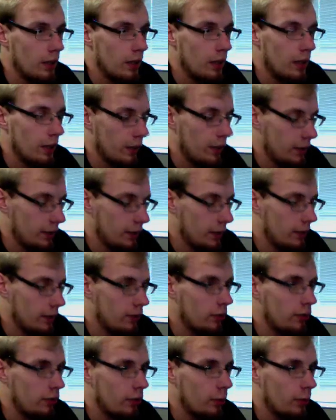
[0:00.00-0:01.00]
And I
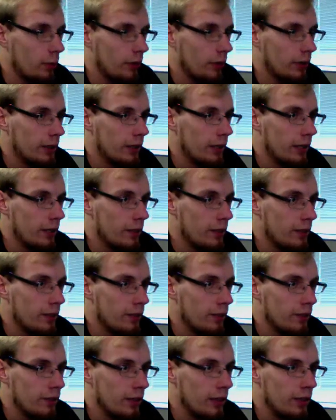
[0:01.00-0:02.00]
don't want to cut
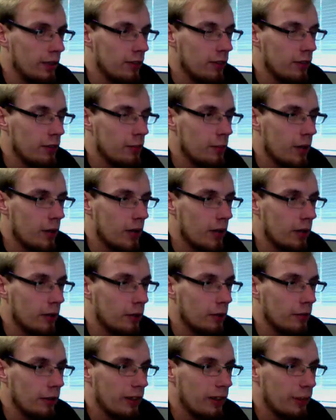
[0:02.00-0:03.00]
this into the model
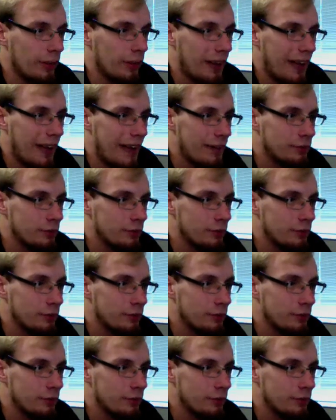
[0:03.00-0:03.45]
if I don't have